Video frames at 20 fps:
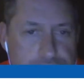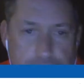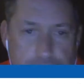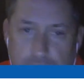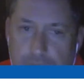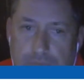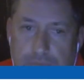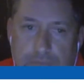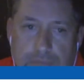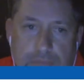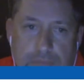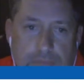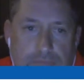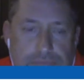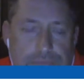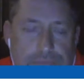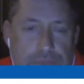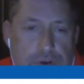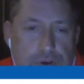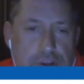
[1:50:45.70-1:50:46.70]
for
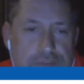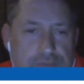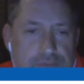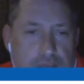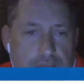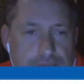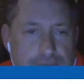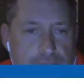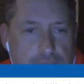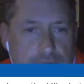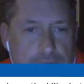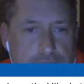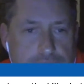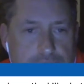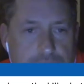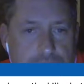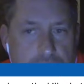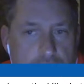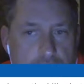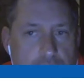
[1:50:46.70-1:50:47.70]
35
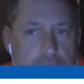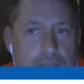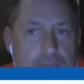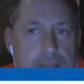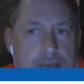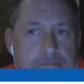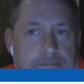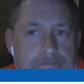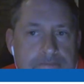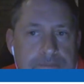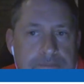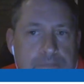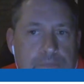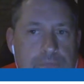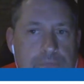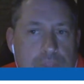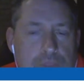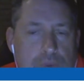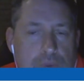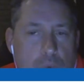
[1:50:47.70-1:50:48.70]
years.
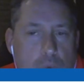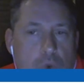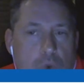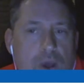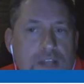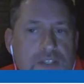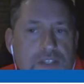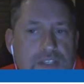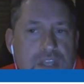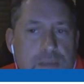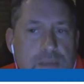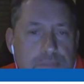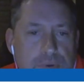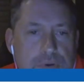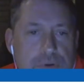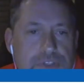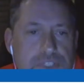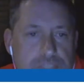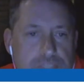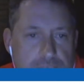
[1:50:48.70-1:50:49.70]
The ones that
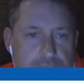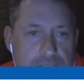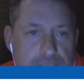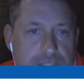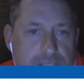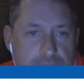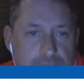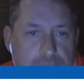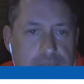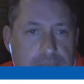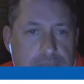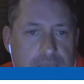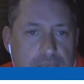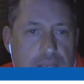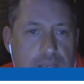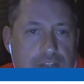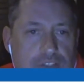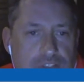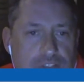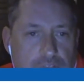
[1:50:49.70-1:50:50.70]
persist in being
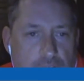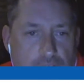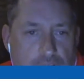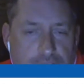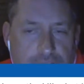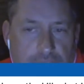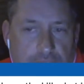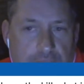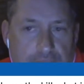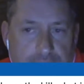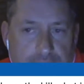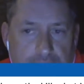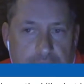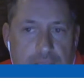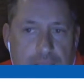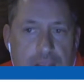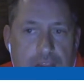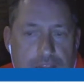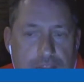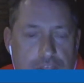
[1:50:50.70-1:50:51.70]
unsolved, like
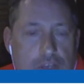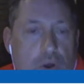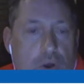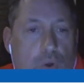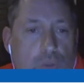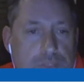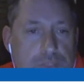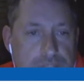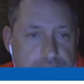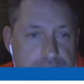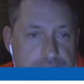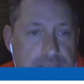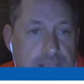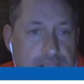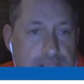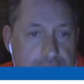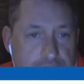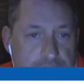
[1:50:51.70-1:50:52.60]
the Golden State